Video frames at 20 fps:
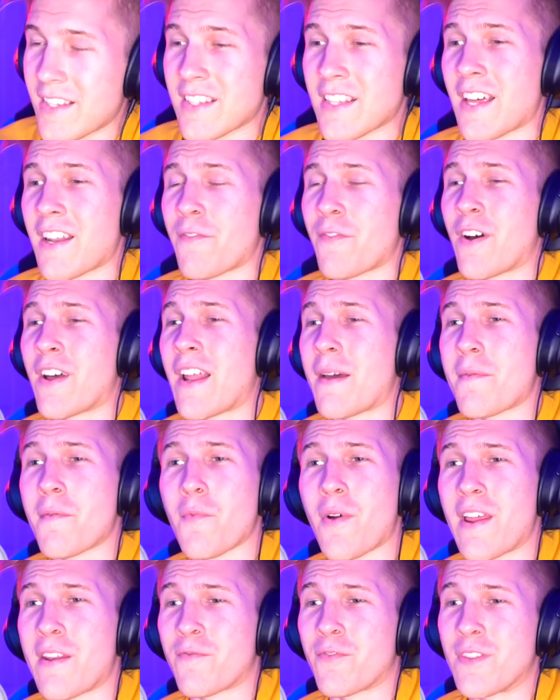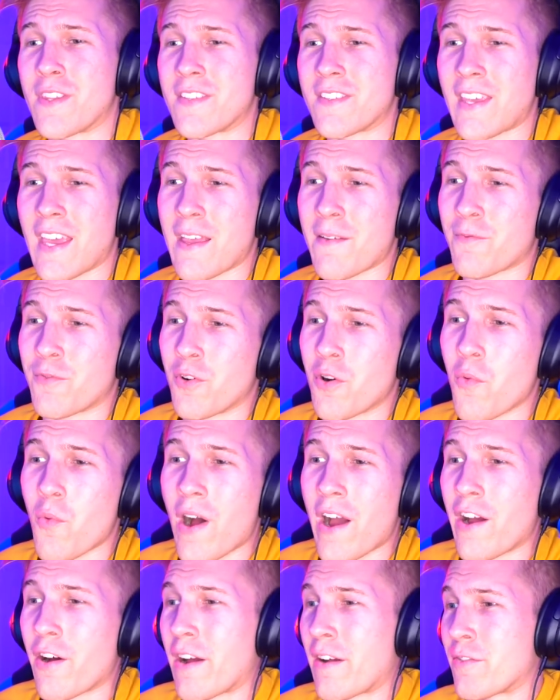It's a lot of fun. I've been waiting for this game for a
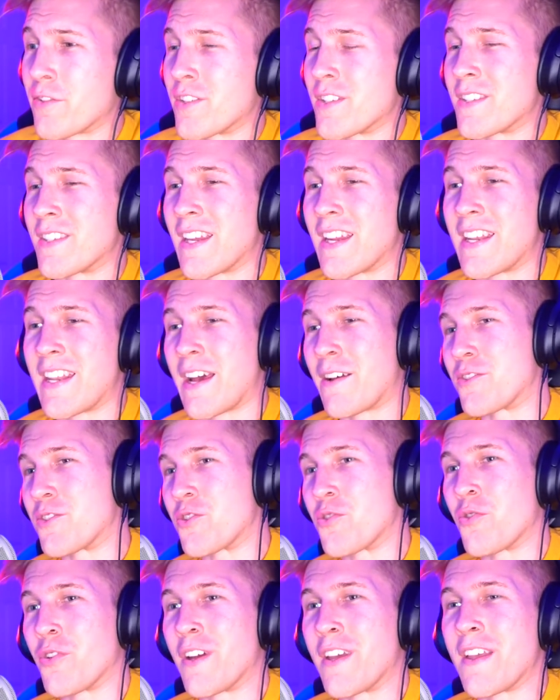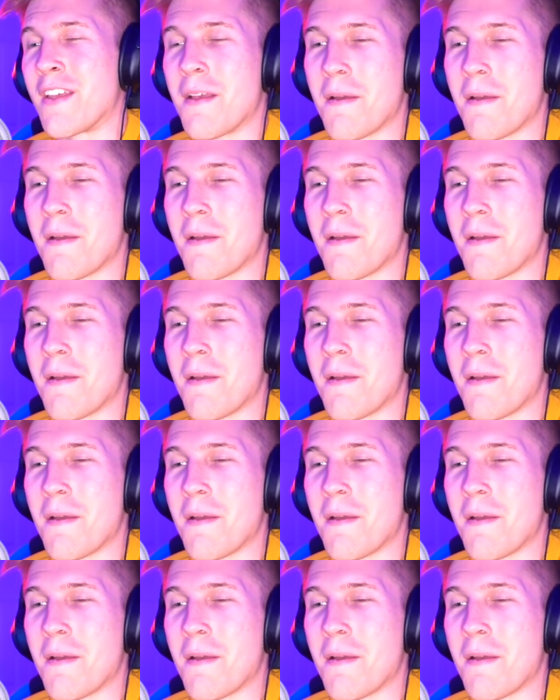while, ever since they announced Troy.